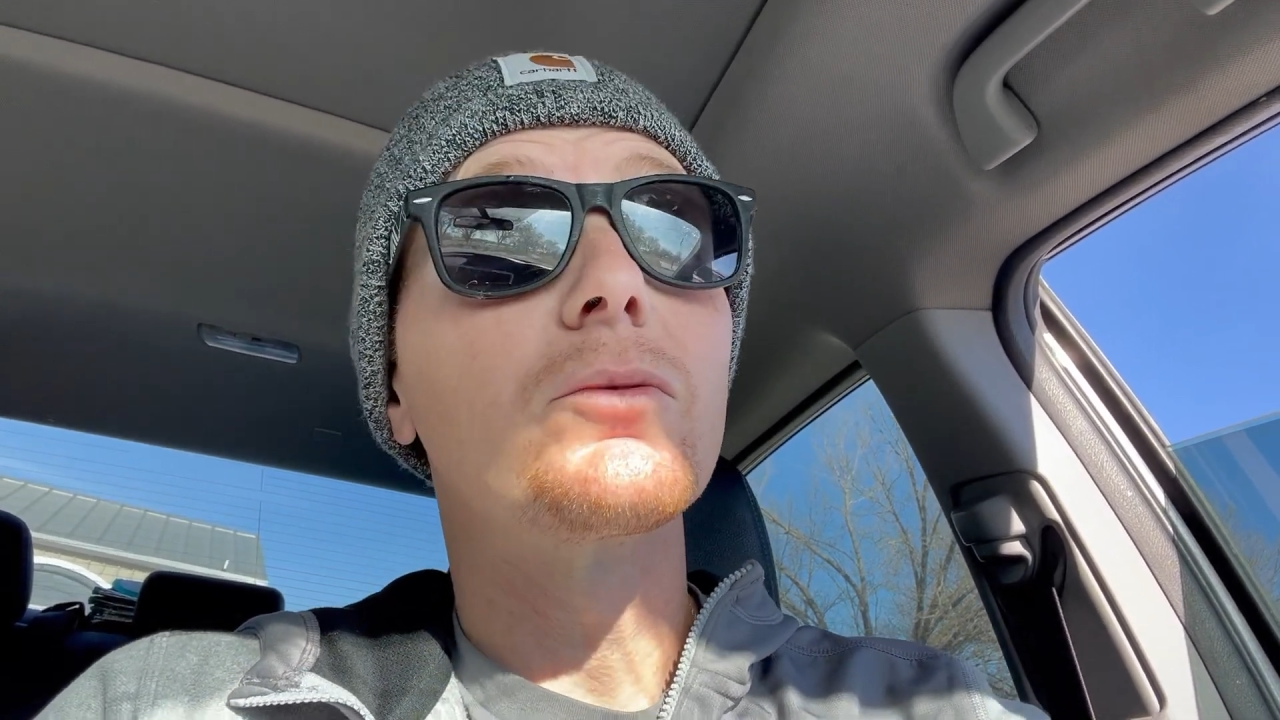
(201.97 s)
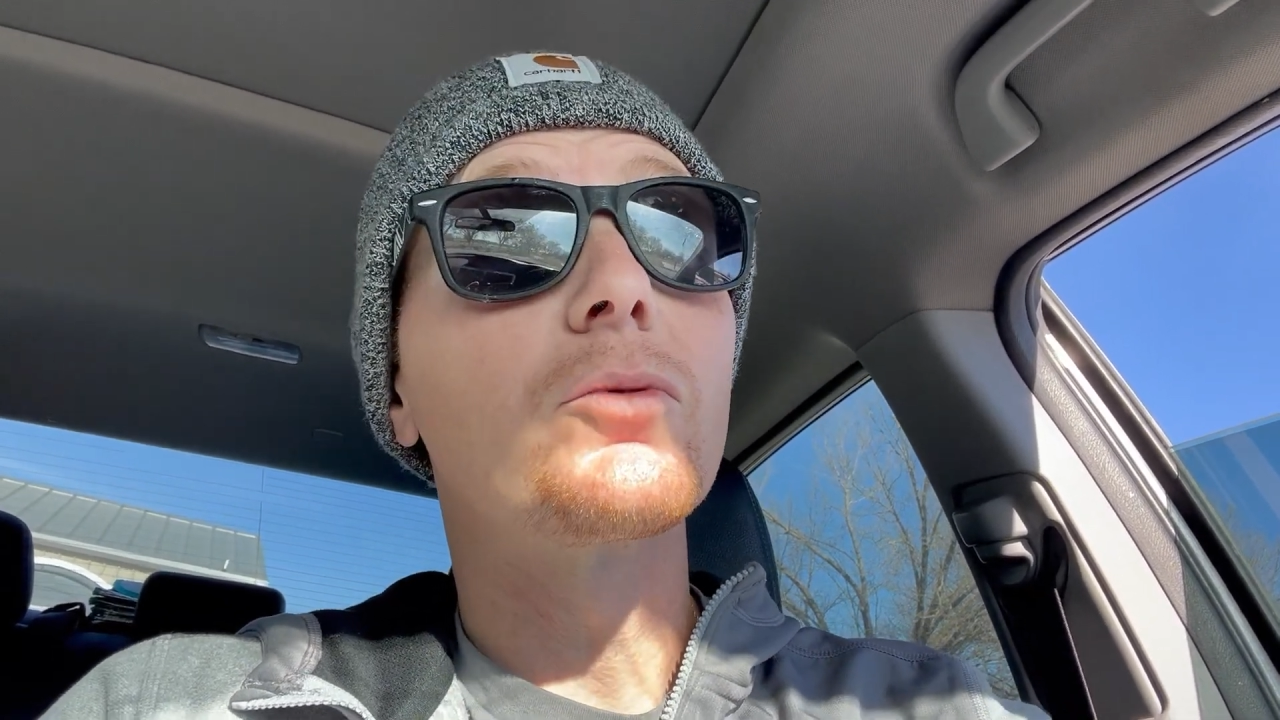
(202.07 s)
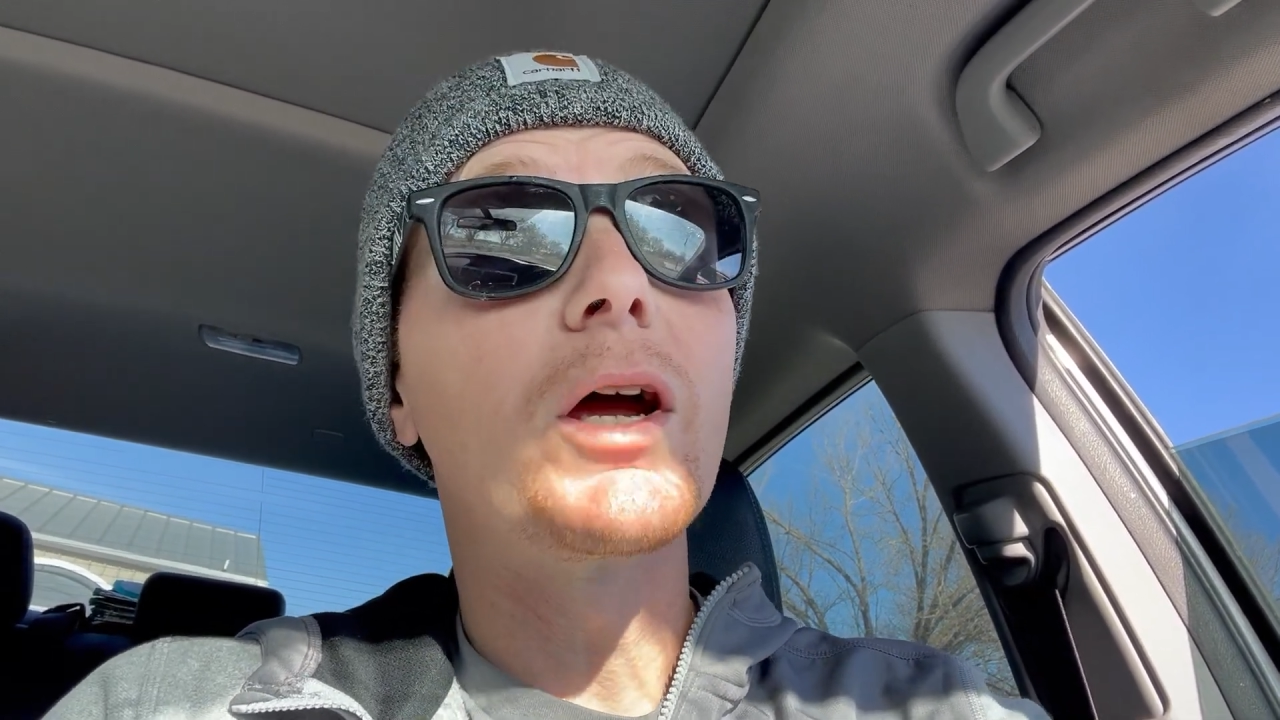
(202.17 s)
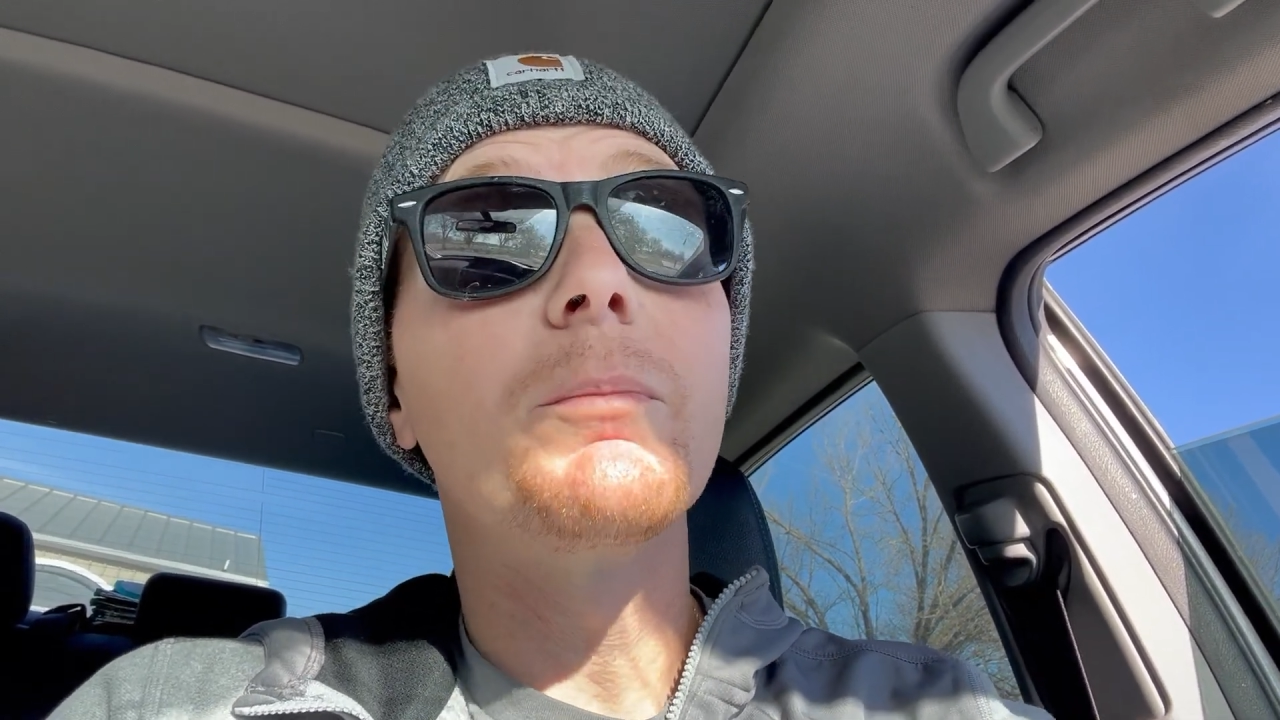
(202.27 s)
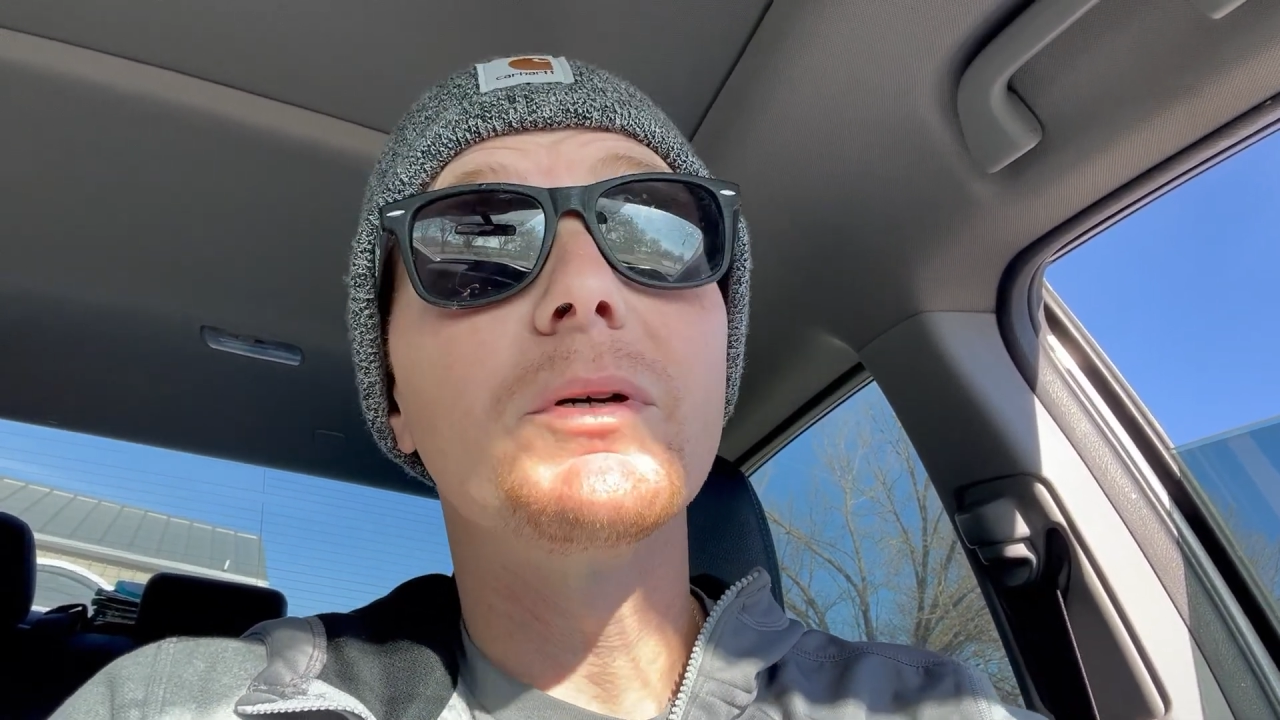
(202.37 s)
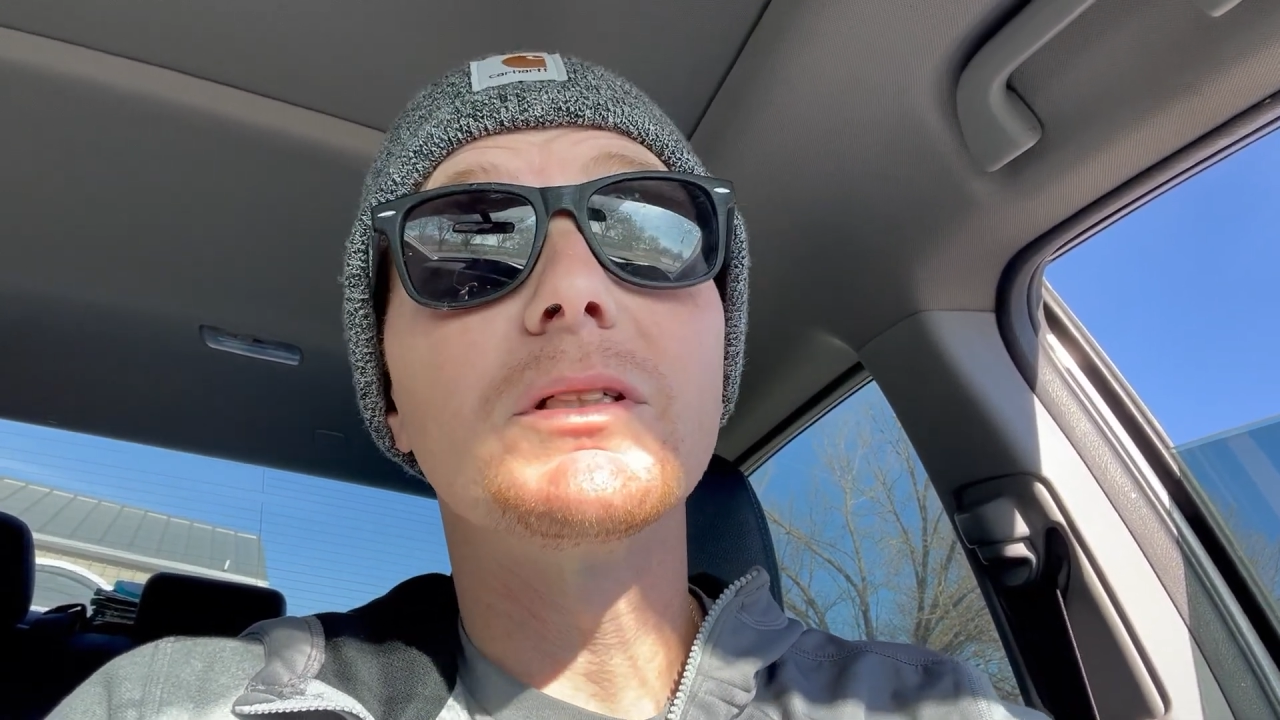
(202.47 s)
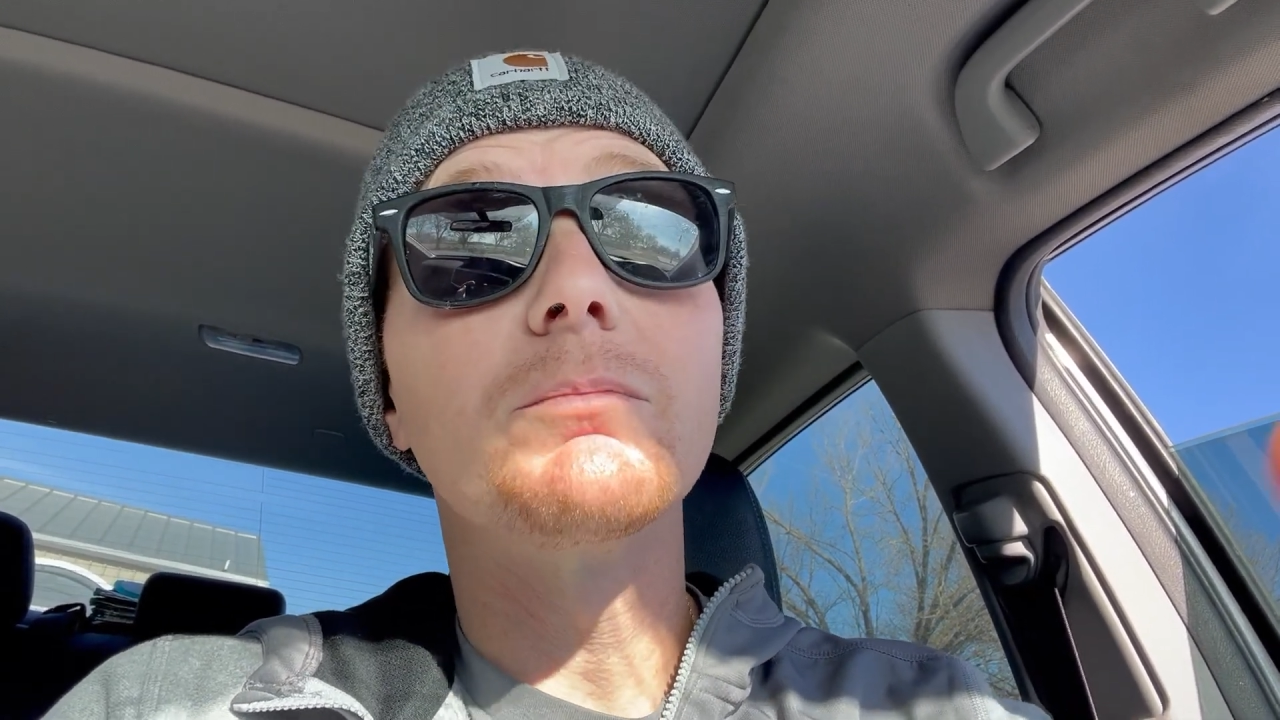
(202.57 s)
rapists,